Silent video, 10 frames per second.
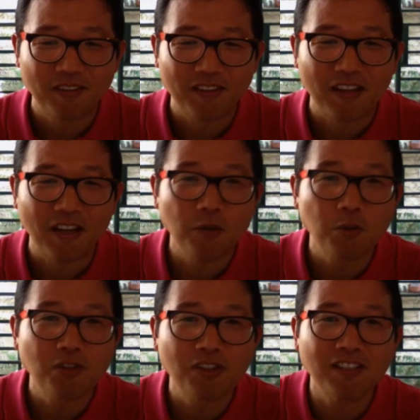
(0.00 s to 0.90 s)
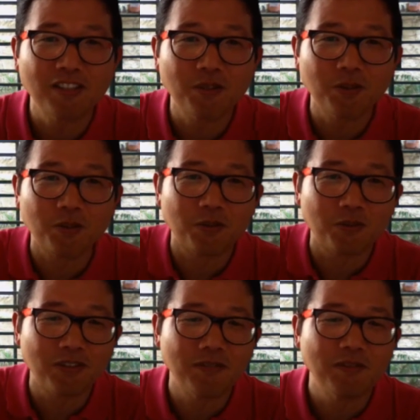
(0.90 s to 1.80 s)
I will send you
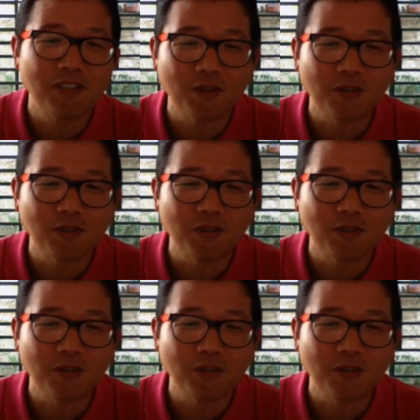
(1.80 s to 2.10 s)
the video